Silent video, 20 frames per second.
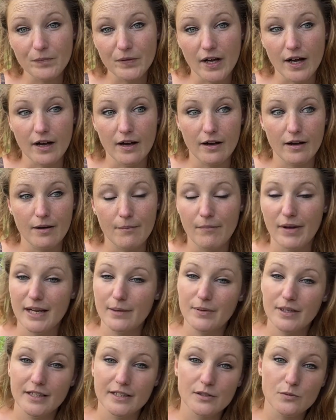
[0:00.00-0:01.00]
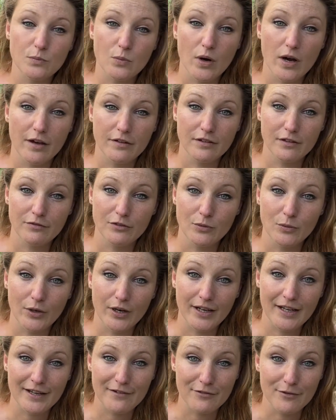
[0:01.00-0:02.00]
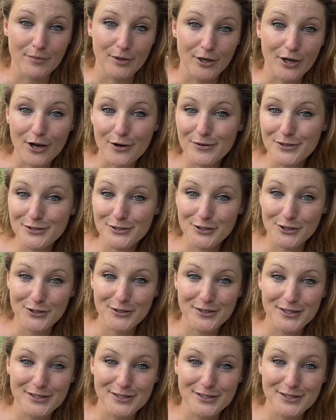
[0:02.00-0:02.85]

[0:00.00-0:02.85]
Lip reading: and maybe it's worth, if you want to give them a go in June,